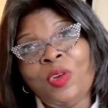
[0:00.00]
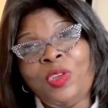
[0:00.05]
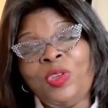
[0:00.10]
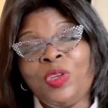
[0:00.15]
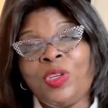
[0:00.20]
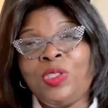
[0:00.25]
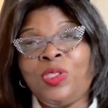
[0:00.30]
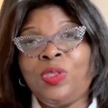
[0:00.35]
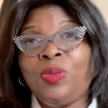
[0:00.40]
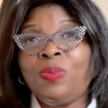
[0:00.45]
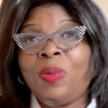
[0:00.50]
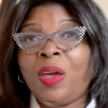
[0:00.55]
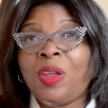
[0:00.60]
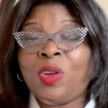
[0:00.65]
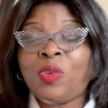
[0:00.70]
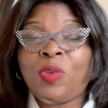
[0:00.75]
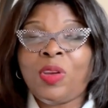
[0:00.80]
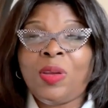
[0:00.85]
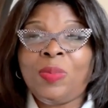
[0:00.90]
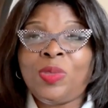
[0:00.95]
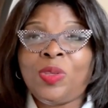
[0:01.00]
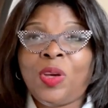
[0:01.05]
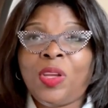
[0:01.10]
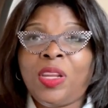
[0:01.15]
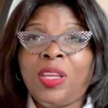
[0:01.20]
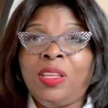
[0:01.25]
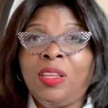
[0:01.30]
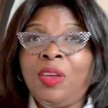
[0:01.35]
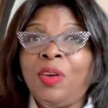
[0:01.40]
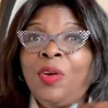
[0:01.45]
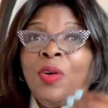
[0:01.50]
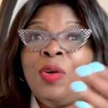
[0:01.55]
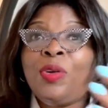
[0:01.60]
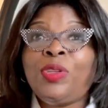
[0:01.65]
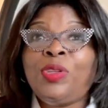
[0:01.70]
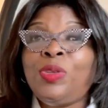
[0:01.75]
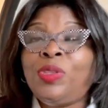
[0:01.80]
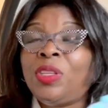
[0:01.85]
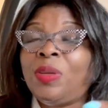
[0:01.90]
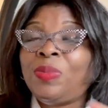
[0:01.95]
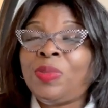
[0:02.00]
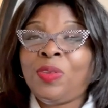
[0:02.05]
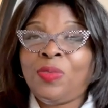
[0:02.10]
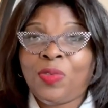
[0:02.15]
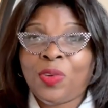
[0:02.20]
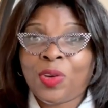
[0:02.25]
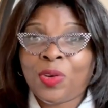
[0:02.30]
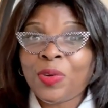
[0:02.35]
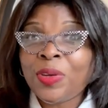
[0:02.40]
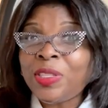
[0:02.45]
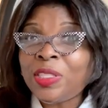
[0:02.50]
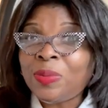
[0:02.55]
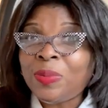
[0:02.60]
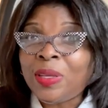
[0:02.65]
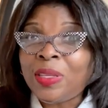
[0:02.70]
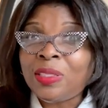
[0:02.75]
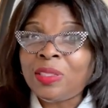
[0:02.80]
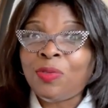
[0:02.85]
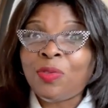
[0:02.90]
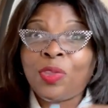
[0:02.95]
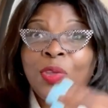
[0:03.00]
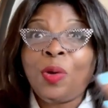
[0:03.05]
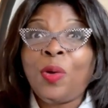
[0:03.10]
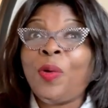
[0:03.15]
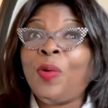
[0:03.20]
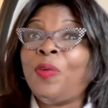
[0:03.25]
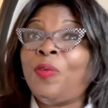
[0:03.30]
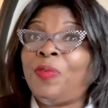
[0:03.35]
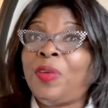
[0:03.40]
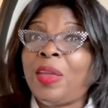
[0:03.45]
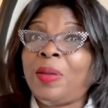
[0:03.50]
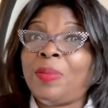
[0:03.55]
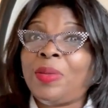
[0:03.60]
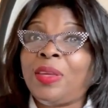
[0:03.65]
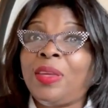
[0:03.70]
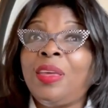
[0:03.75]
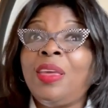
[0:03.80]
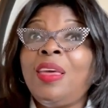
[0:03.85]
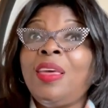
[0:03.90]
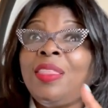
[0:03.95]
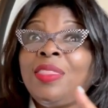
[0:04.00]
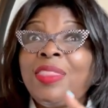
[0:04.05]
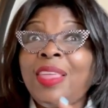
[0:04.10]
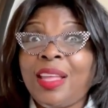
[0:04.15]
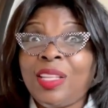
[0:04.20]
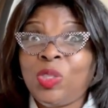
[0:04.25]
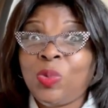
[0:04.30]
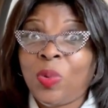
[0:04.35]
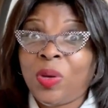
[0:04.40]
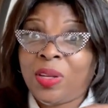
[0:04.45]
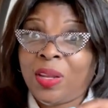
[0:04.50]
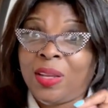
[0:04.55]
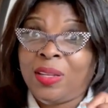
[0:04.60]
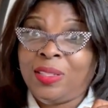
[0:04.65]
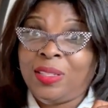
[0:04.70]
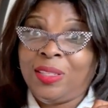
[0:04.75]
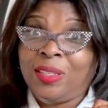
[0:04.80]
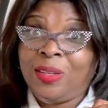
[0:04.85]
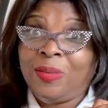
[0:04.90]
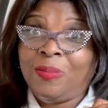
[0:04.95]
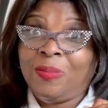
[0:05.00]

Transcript: you could do monograms on it, or do something for Christmas for the whole family. That's one idea. You